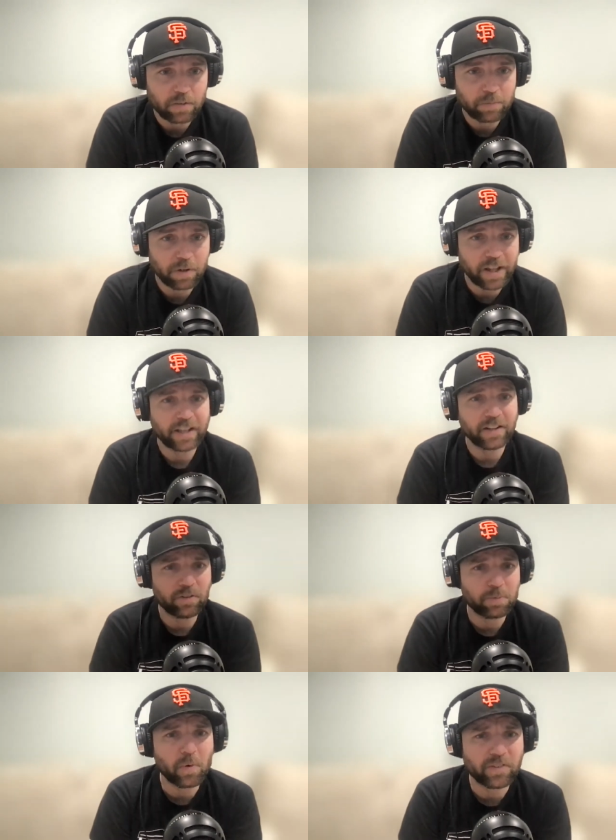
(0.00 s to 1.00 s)
playing in the
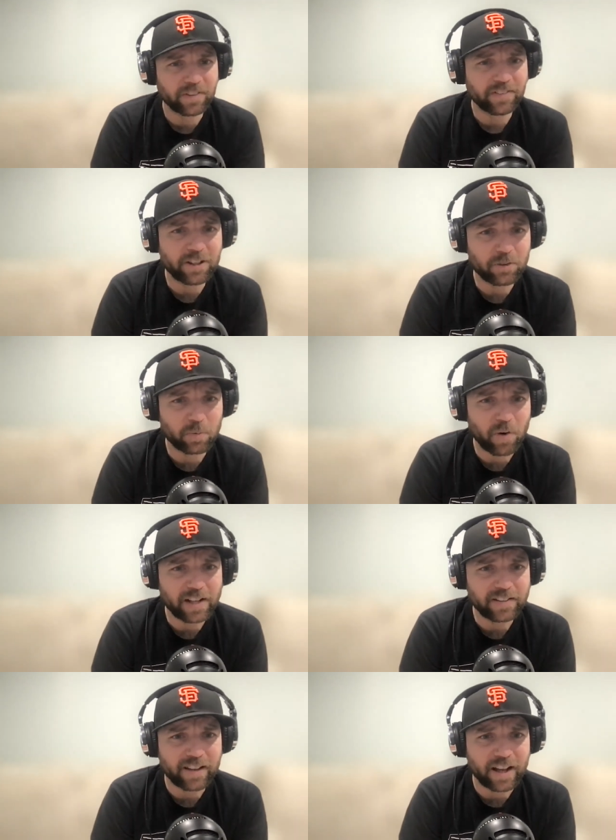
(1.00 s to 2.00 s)
sports. Is this
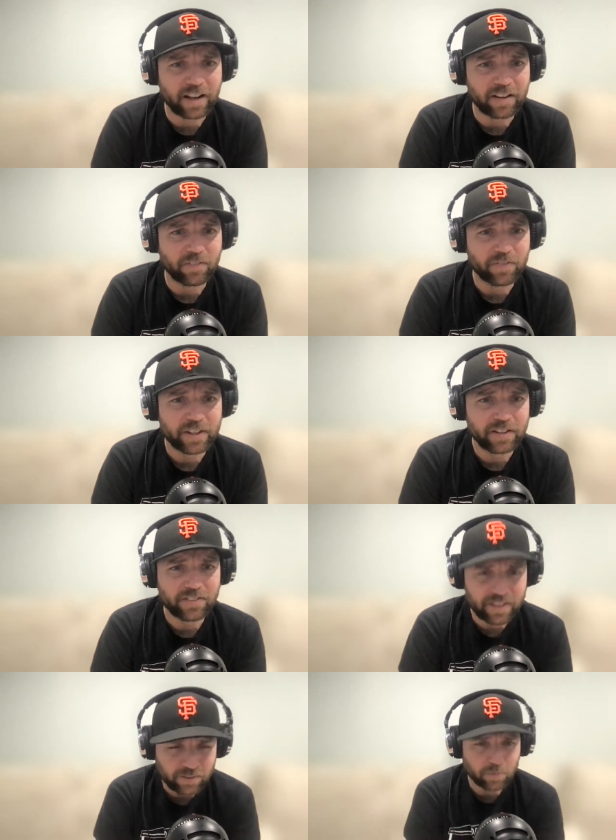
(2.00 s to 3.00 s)
right, Tom?
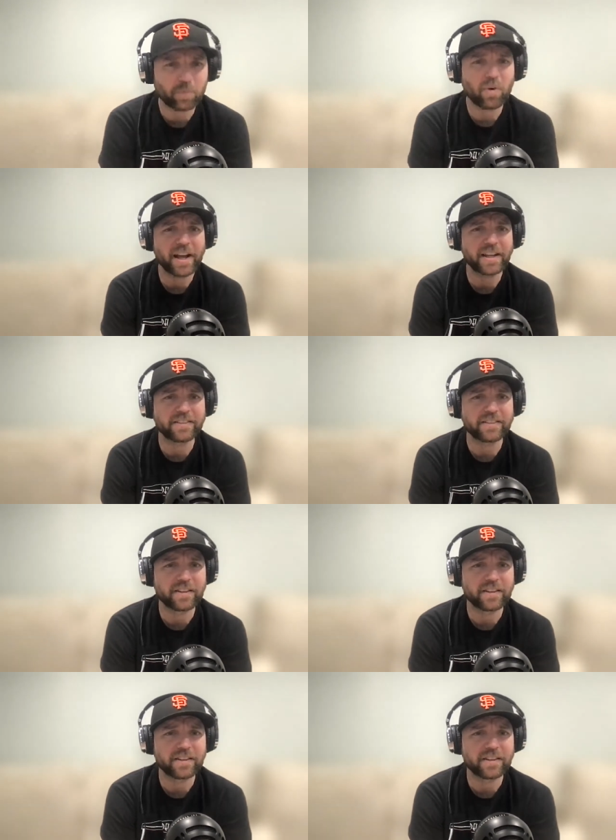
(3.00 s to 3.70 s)
Is this right?